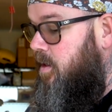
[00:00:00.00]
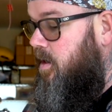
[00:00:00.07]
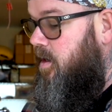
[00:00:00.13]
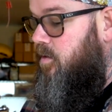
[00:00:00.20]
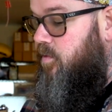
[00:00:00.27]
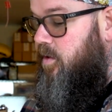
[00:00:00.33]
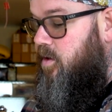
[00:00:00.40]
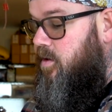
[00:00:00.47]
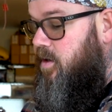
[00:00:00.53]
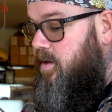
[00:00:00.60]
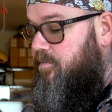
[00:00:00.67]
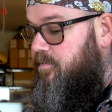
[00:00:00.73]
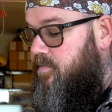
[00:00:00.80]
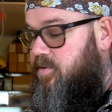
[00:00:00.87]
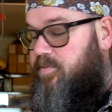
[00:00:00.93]
And we are not
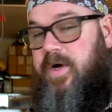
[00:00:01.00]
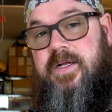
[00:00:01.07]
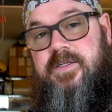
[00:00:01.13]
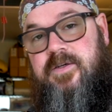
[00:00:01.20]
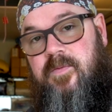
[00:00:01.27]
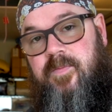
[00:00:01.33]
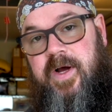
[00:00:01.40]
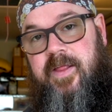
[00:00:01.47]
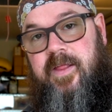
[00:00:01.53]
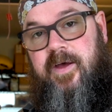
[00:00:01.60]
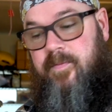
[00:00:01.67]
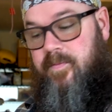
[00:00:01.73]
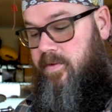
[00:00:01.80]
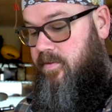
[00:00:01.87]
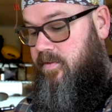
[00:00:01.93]
sponsored by
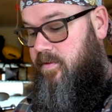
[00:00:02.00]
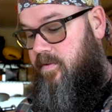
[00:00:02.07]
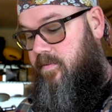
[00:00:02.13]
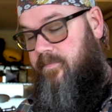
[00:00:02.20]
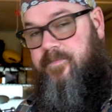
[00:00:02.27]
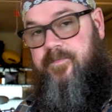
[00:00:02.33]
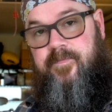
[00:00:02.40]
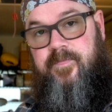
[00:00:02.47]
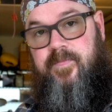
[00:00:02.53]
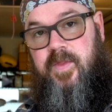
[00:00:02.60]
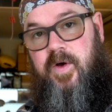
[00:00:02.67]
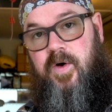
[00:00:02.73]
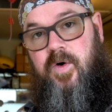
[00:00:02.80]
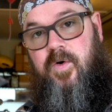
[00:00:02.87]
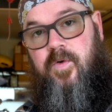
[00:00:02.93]
them,
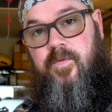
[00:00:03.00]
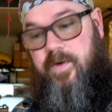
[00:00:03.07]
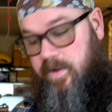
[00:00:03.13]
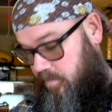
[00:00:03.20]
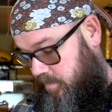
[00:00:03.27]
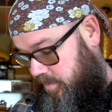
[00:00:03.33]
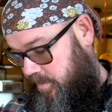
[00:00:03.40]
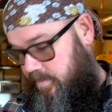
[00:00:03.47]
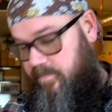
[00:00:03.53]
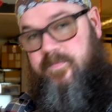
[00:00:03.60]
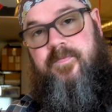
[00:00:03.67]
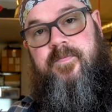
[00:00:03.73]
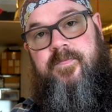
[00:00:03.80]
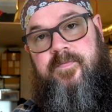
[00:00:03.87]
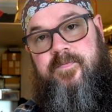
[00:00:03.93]
though we would
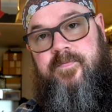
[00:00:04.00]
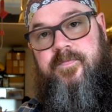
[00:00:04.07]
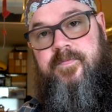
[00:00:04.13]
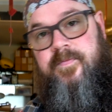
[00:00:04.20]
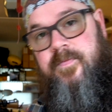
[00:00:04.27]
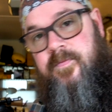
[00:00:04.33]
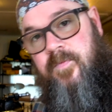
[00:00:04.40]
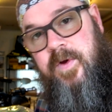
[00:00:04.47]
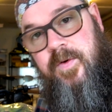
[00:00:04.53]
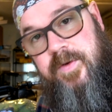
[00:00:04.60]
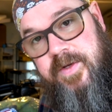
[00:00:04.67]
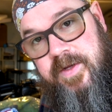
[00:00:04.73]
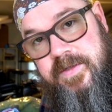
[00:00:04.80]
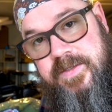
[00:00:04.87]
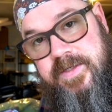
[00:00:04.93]

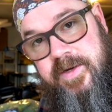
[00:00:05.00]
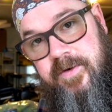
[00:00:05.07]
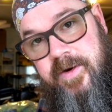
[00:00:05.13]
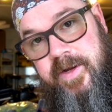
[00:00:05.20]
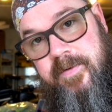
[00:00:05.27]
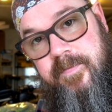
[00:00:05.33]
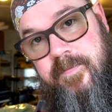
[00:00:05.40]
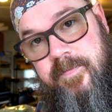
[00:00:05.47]
consider it.